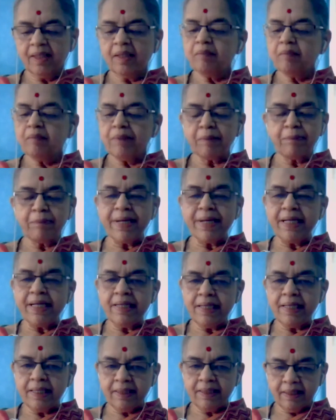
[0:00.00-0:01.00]
but
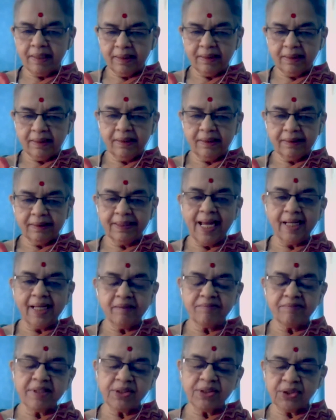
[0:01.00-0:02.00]
mainly
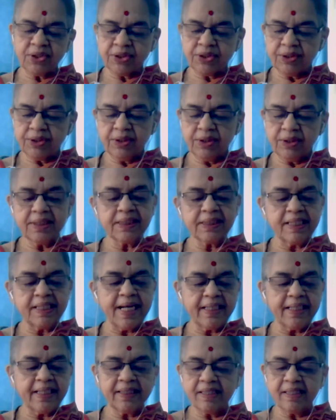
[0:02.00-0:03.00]
that which is
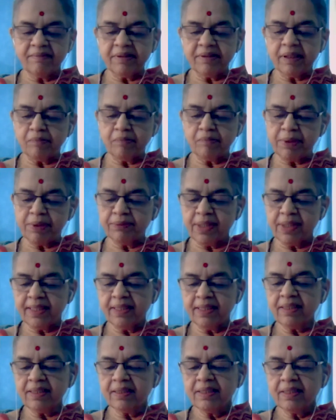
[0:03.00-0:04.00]
connected with
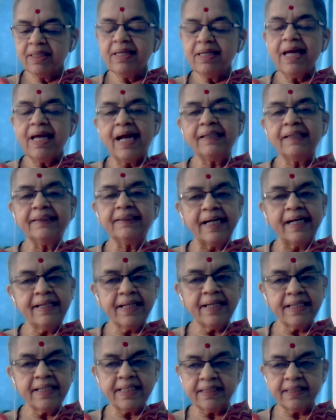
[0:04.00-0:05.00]
abhyudaya and
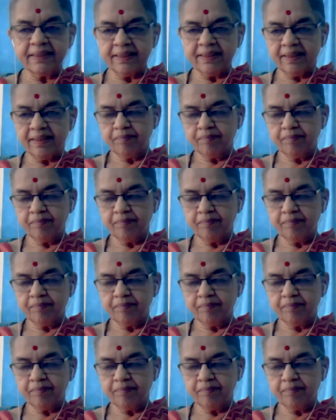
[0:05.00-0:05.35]
dandaniti